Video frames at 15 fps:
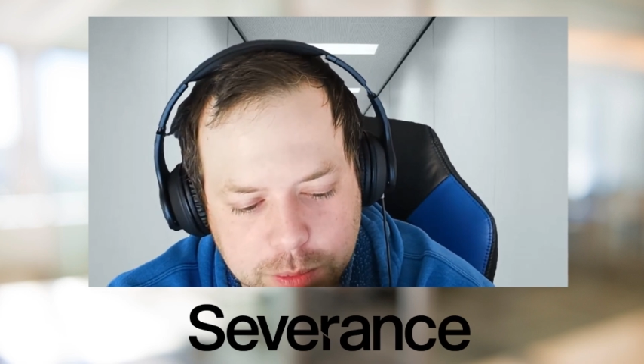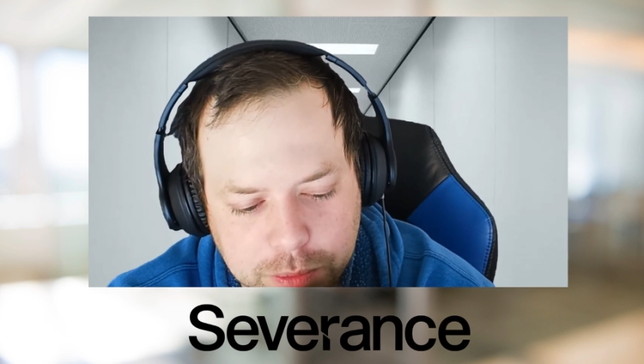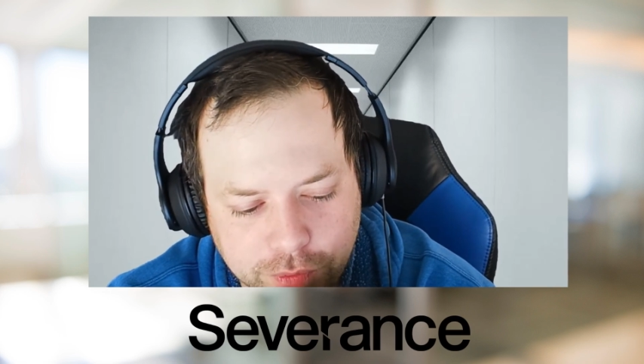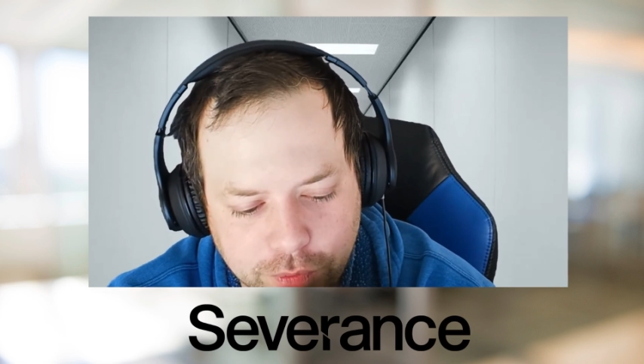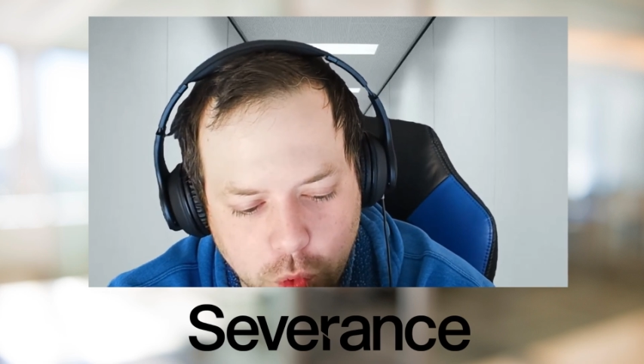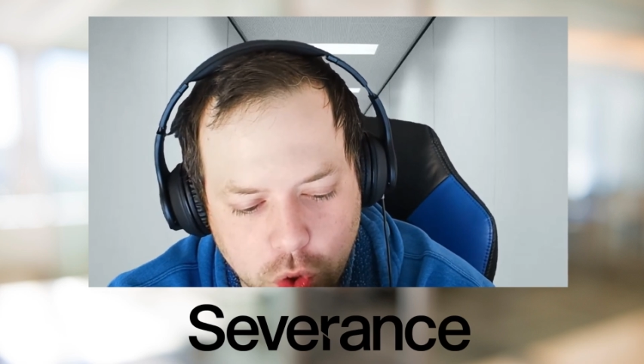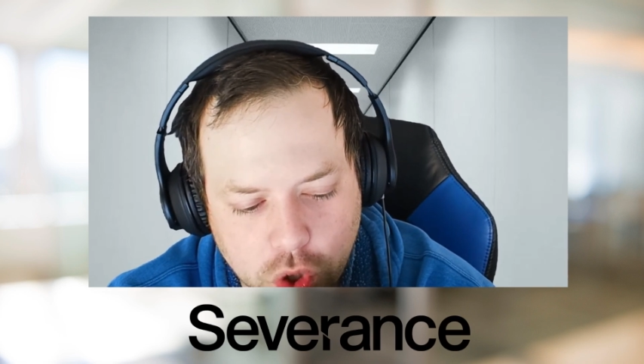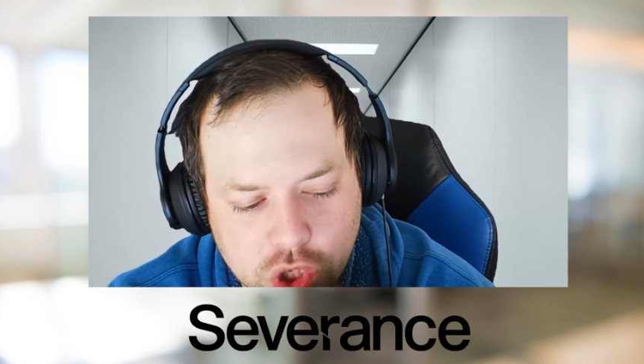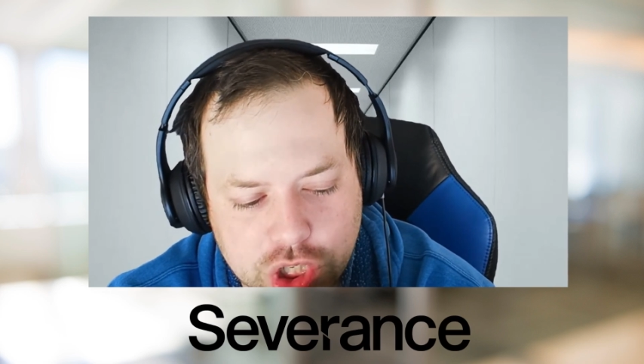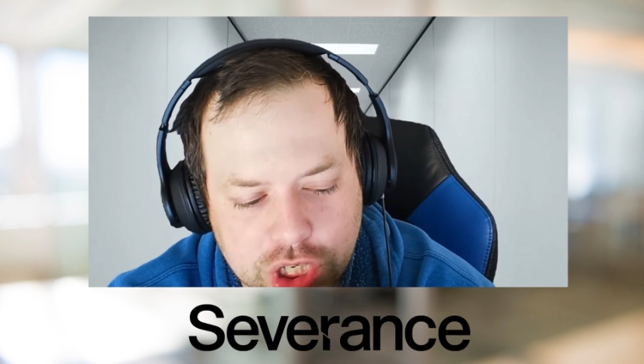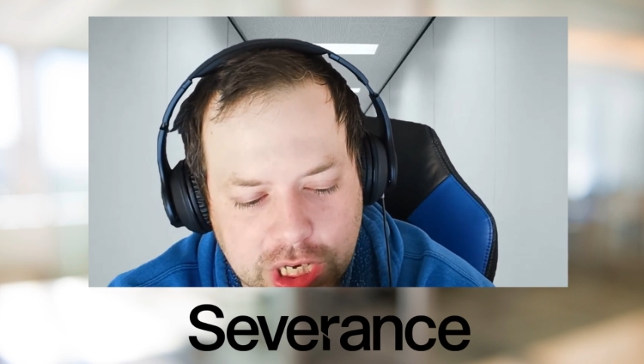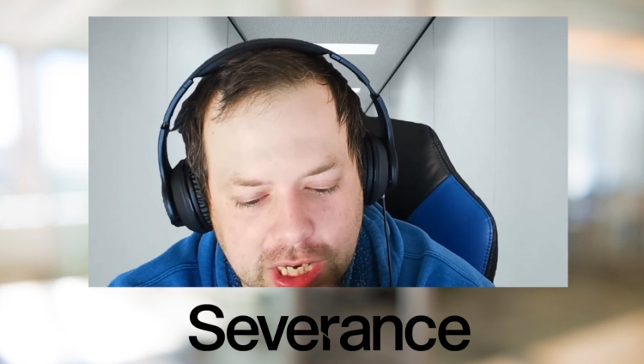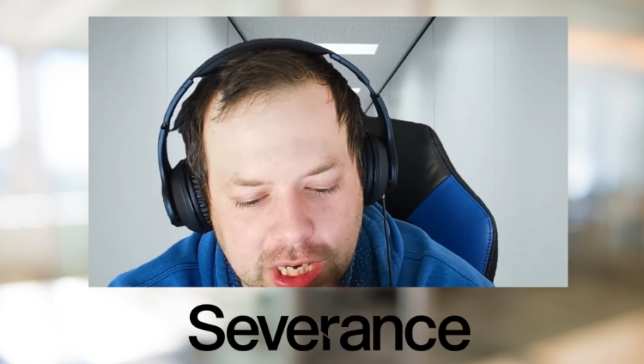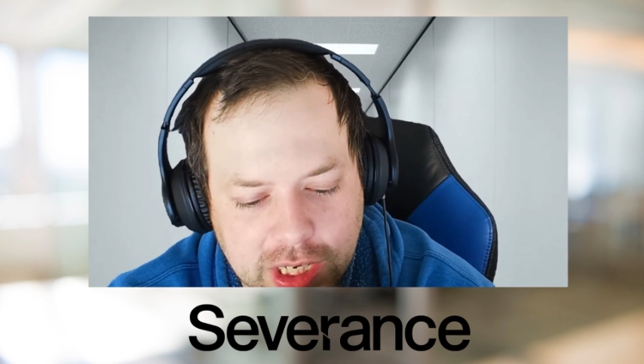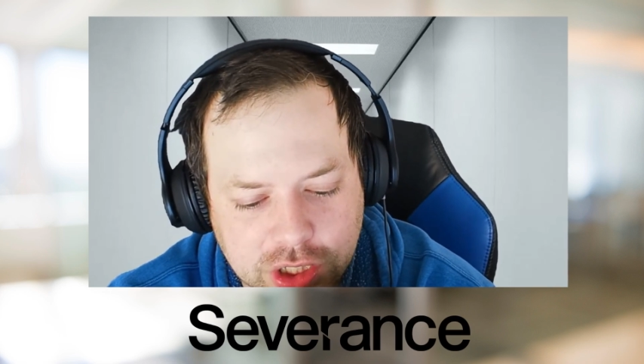before
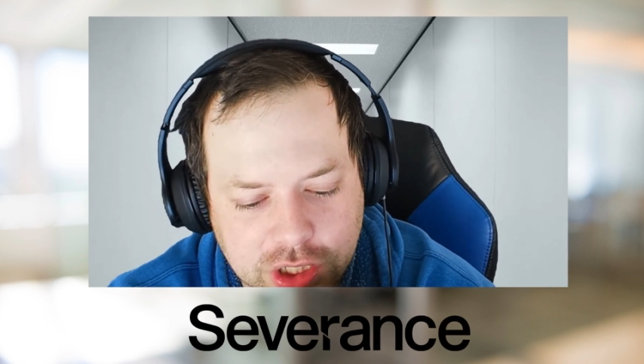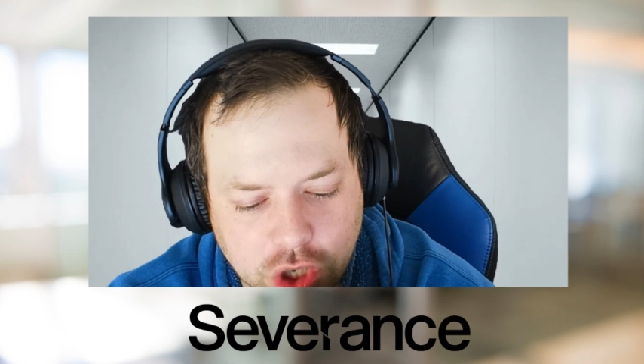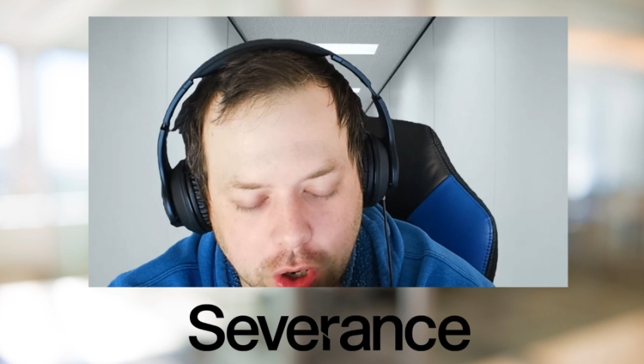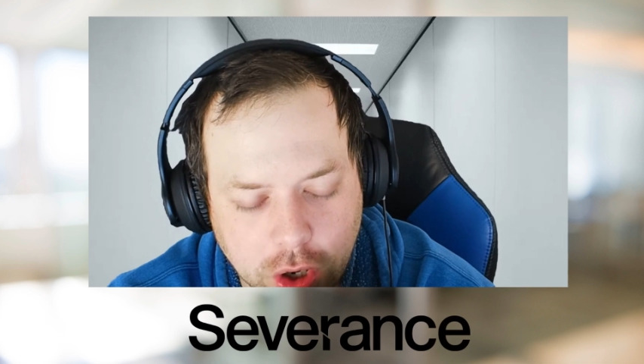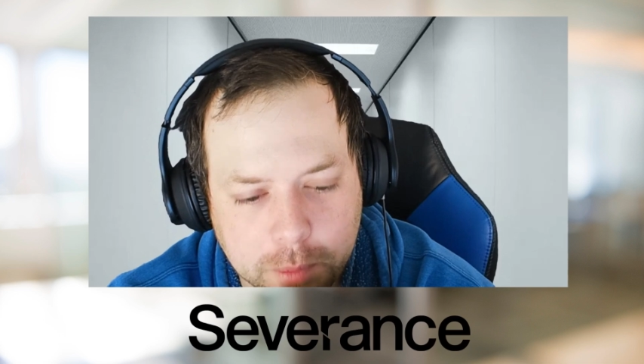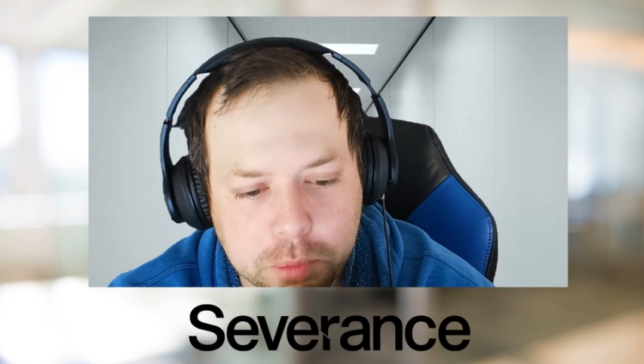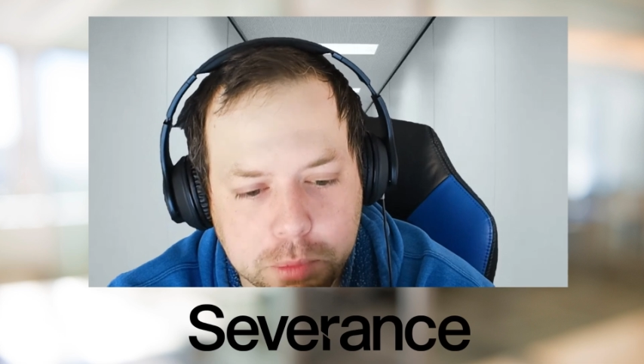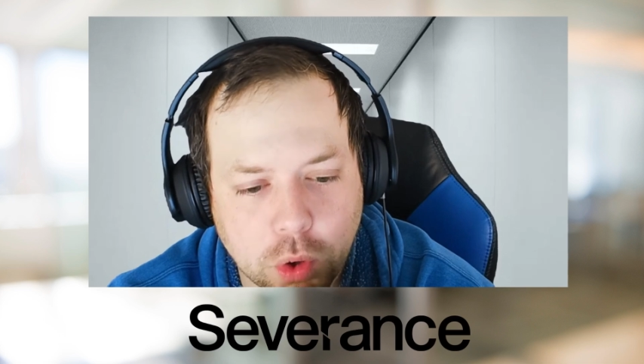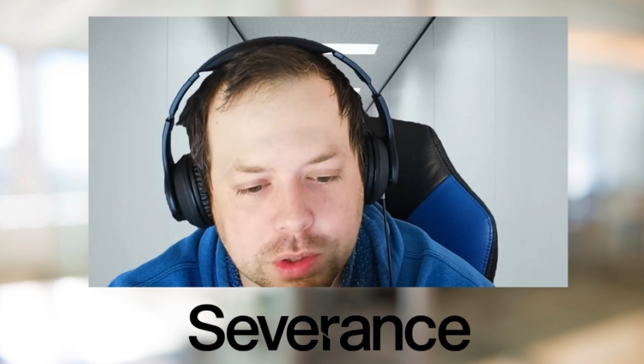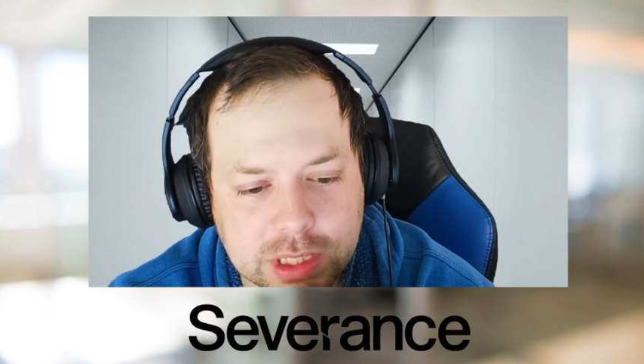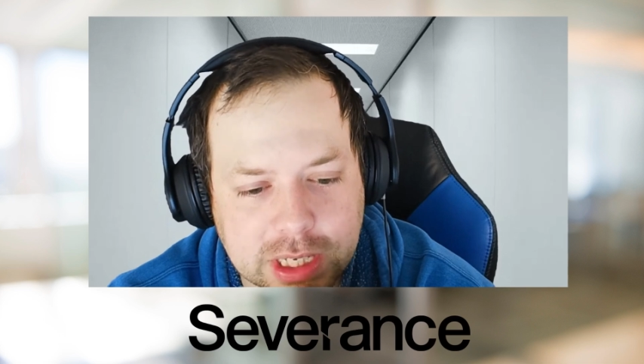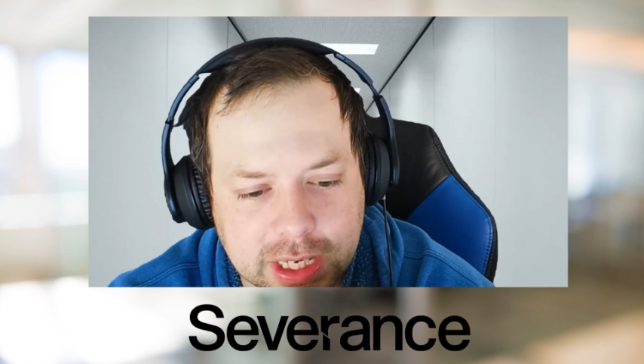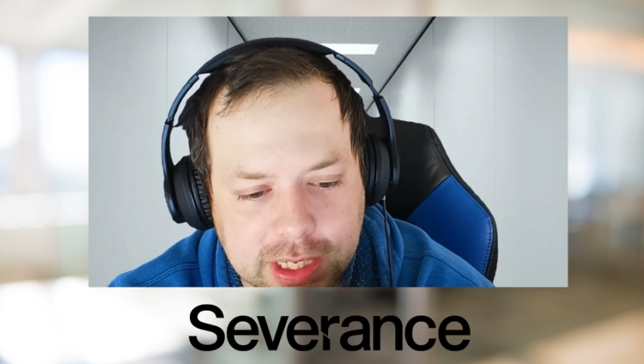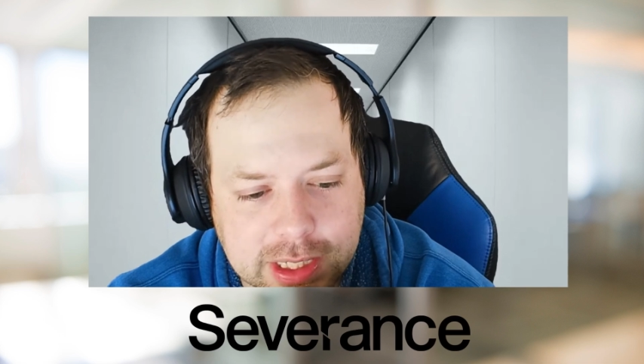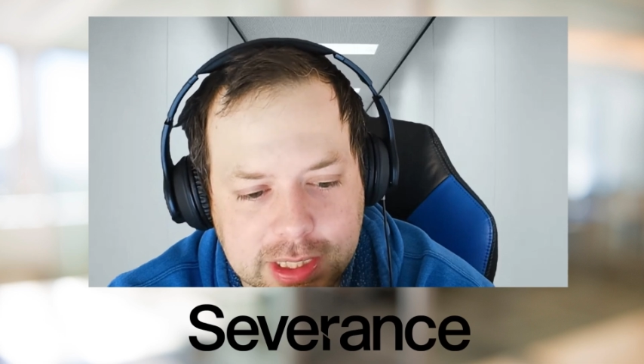she started
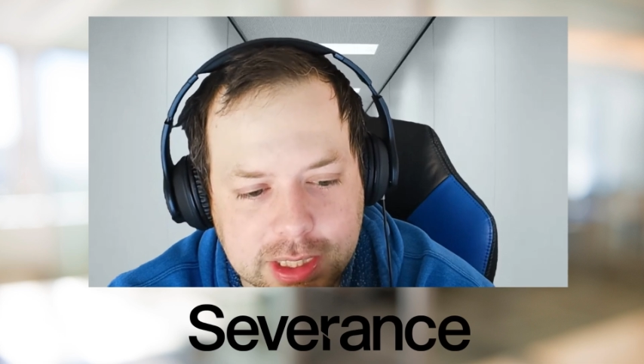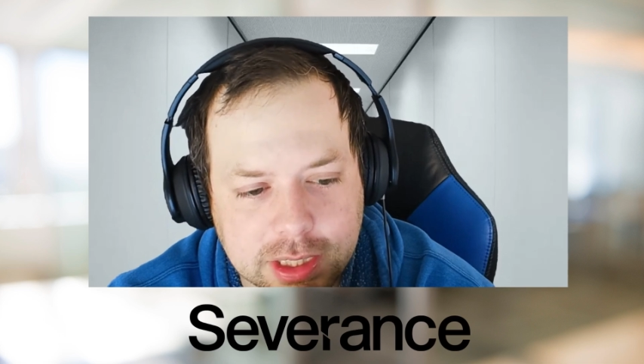posing